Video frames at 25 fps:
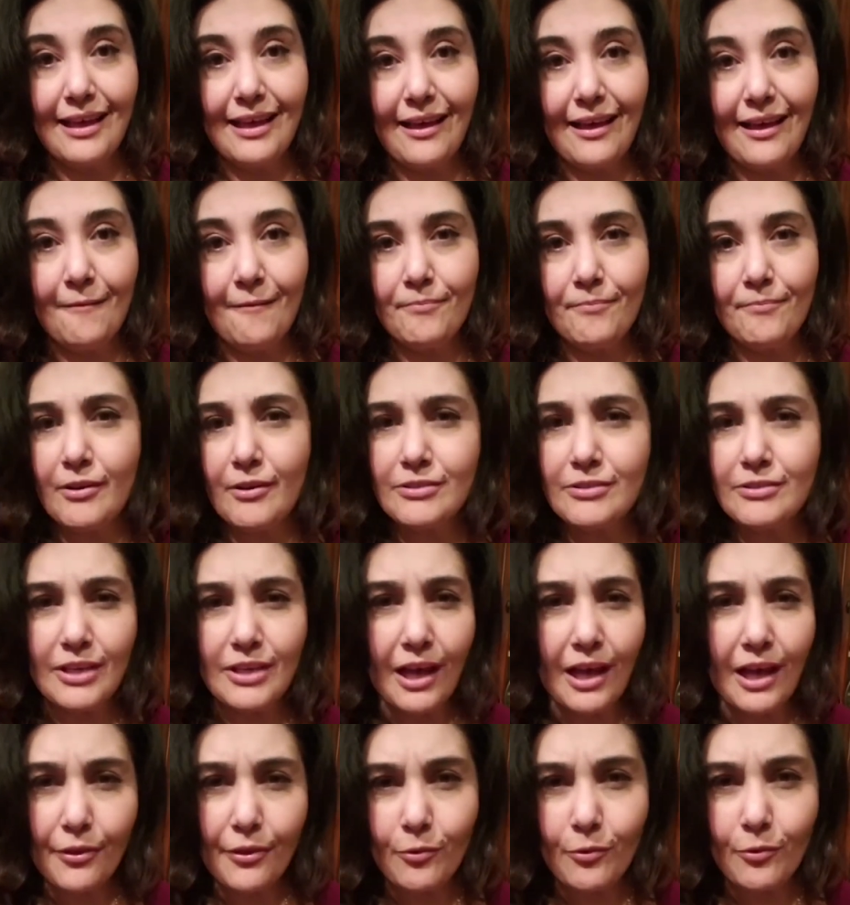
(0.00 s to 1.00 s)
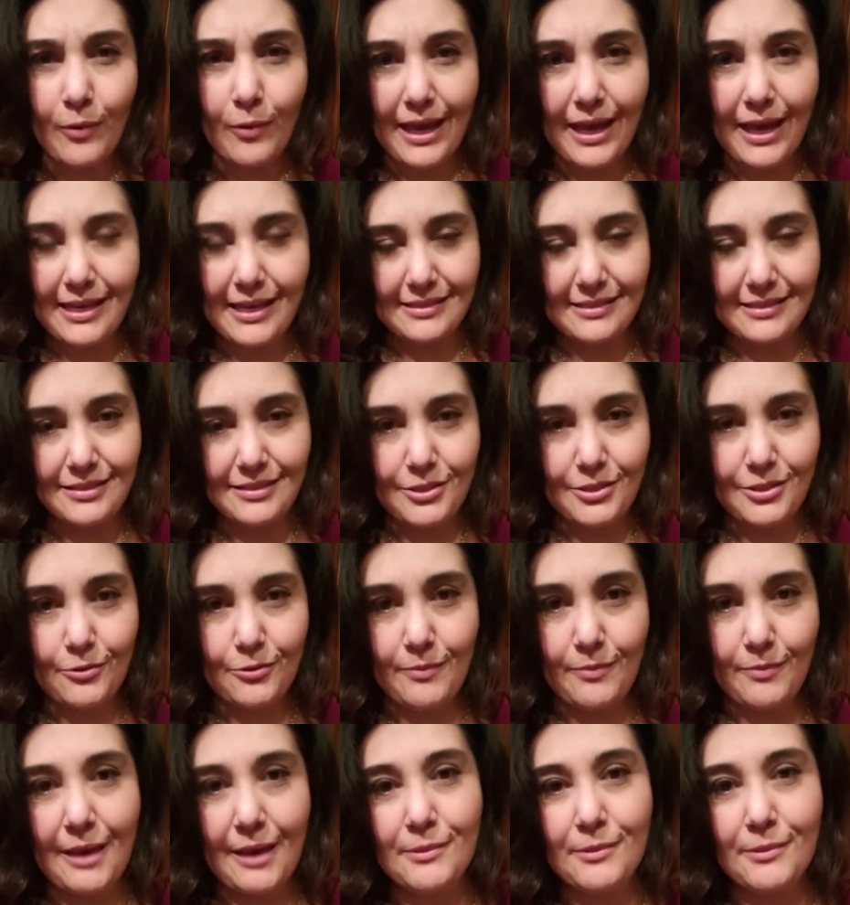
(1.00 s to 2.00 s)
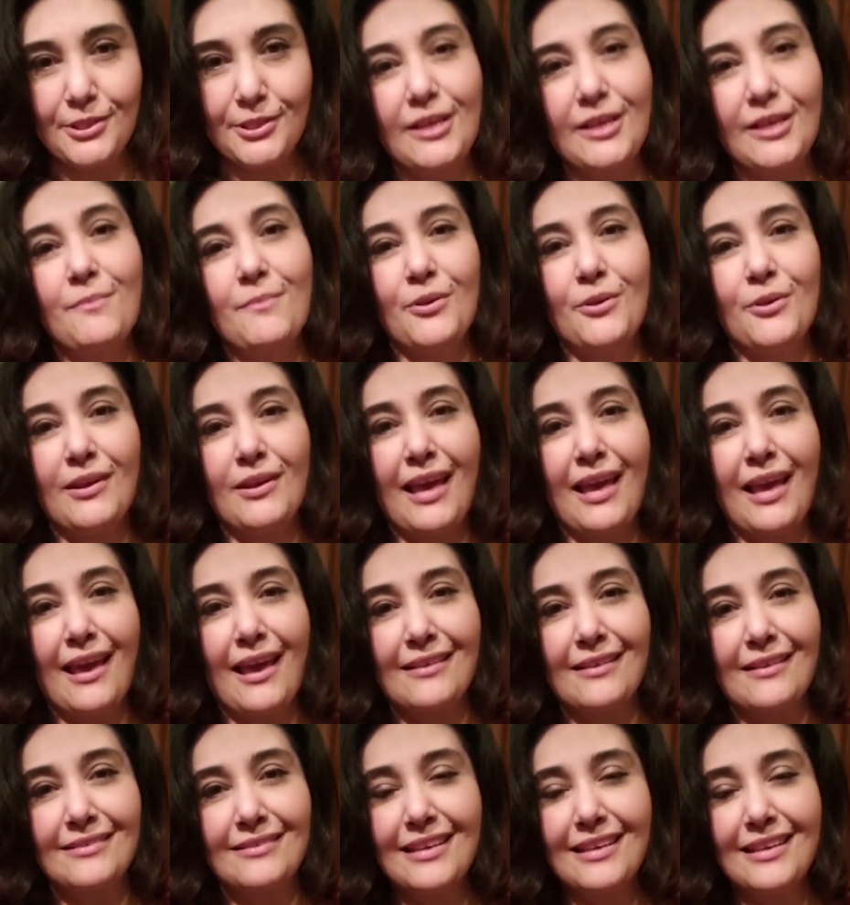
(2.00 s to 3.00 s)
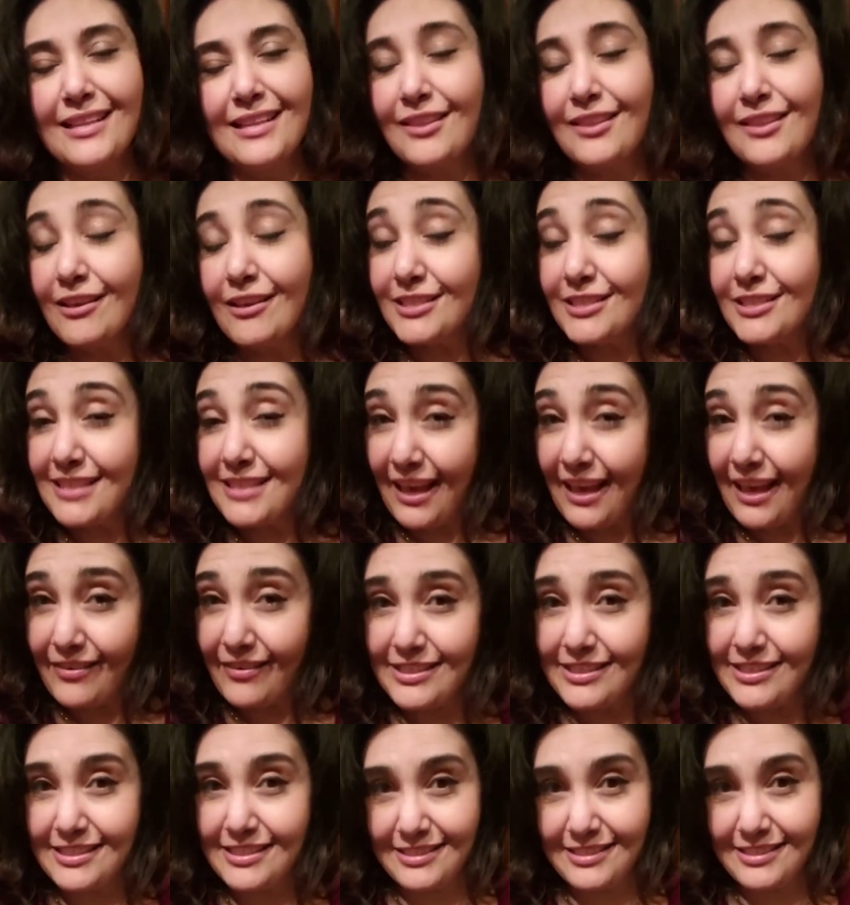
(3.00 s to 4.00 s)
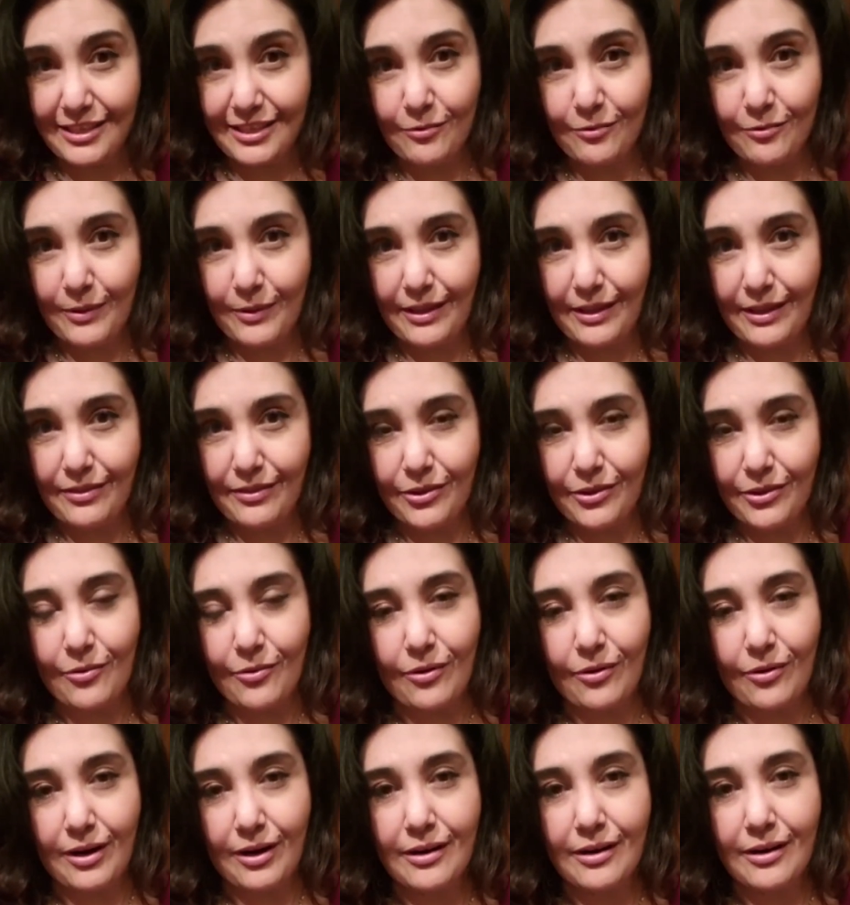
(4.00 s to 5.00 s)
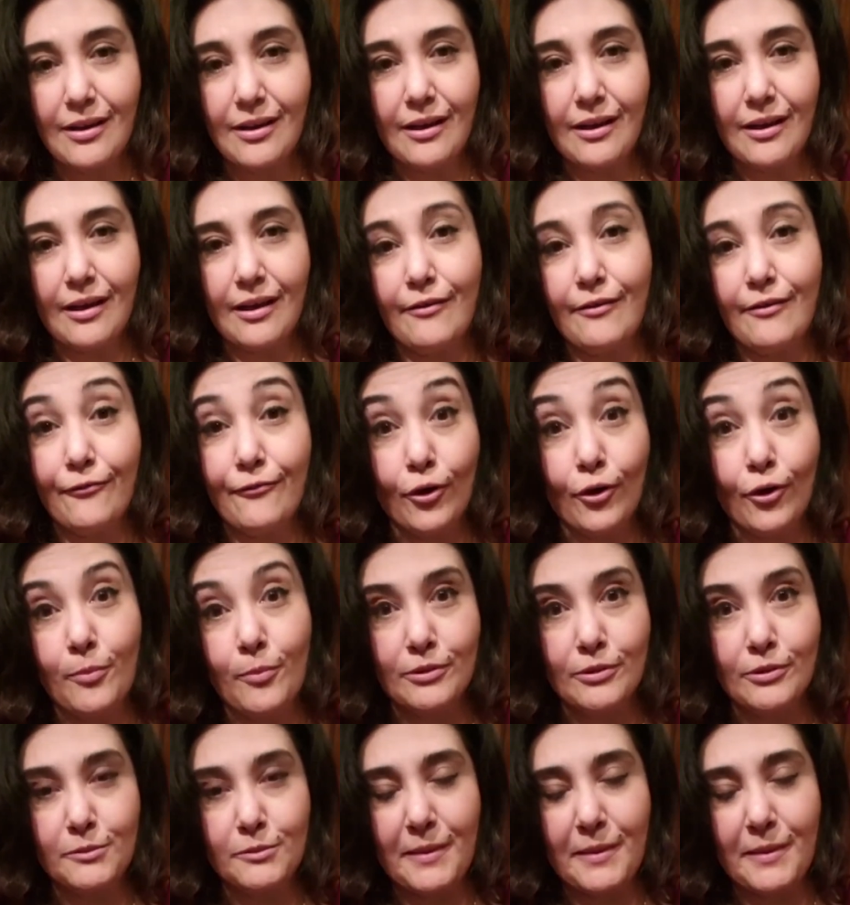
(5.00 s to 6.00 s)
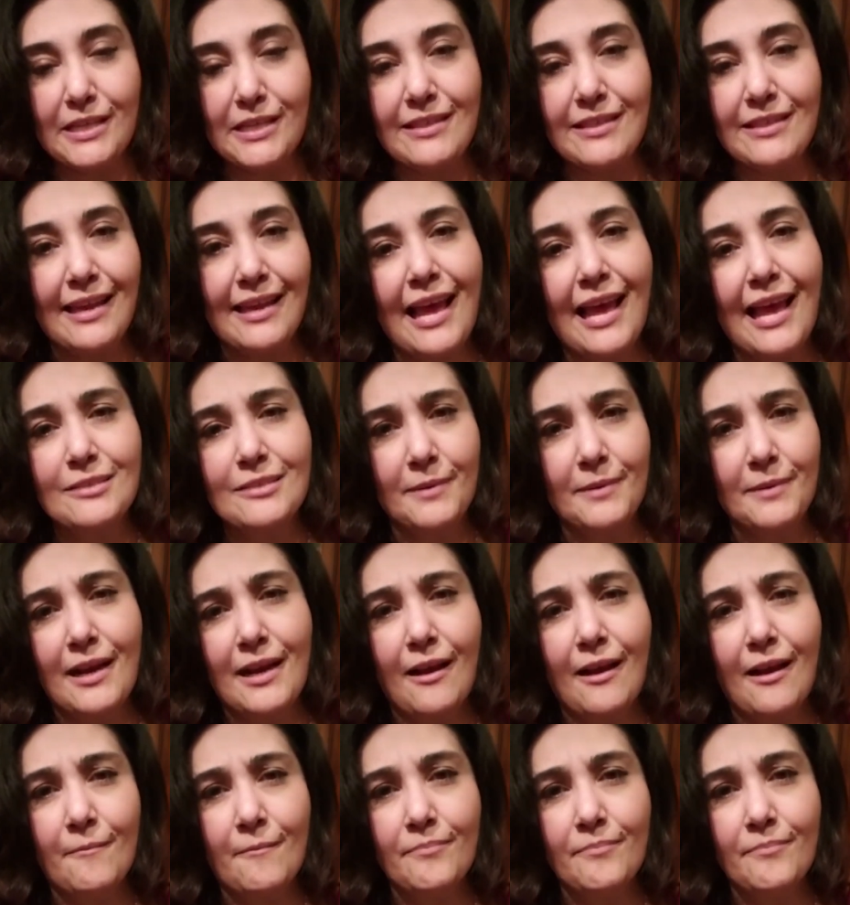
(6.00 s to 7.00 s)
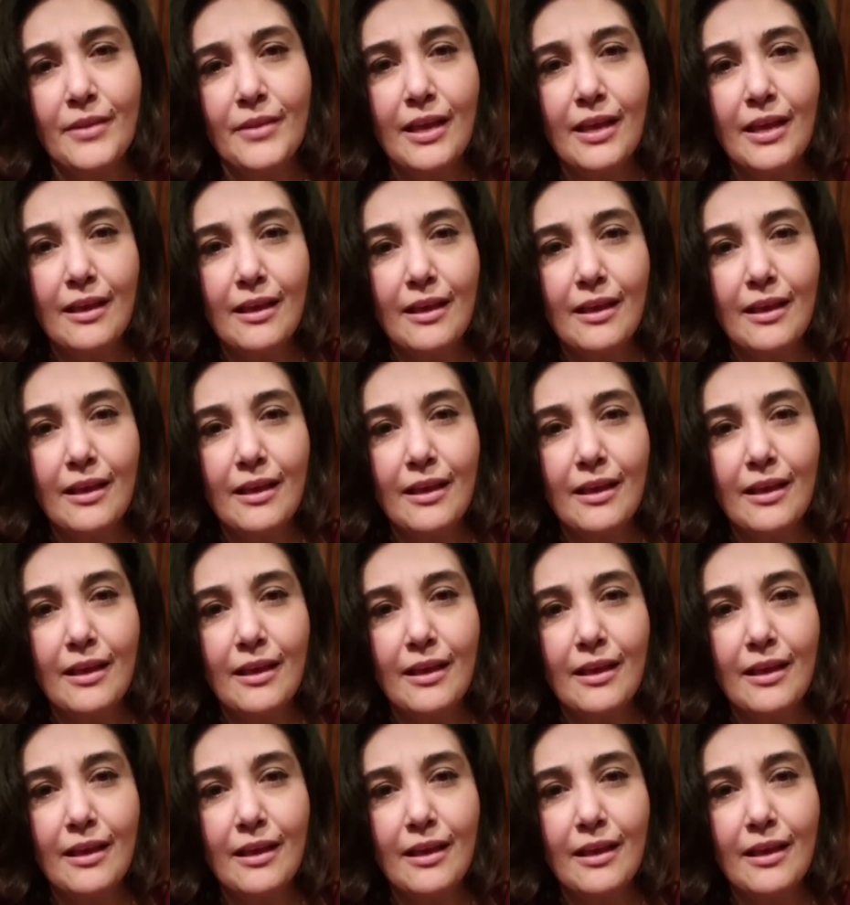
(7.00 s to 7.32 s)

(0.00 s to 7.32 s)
There's other ways to be able to communicate, not just having to deal with your verbal speech that has become